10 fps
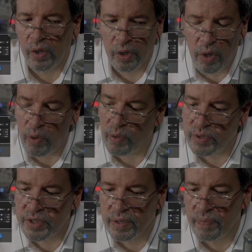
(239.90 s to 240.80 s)

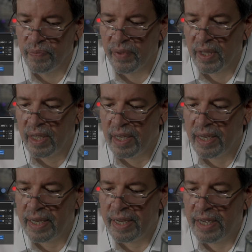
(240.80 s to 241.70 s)
lows
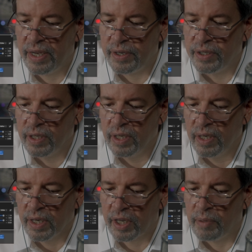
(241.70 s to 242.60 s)
and
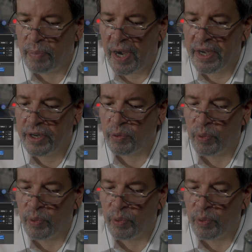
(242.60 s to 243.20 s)
combine it